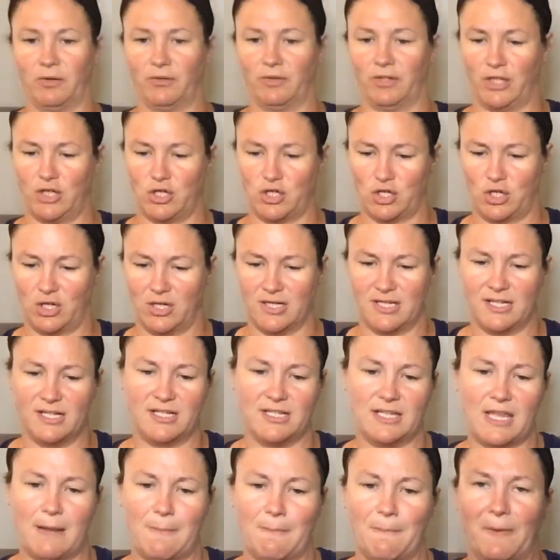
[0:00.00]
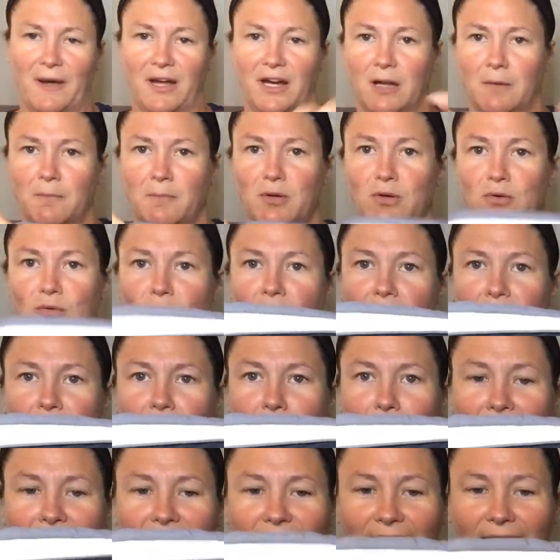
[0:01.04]
I'm not really sure. It says they bugaboo
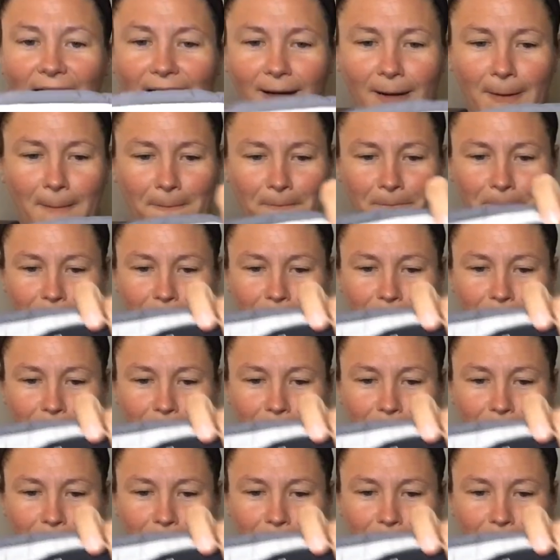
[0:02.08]
on the back.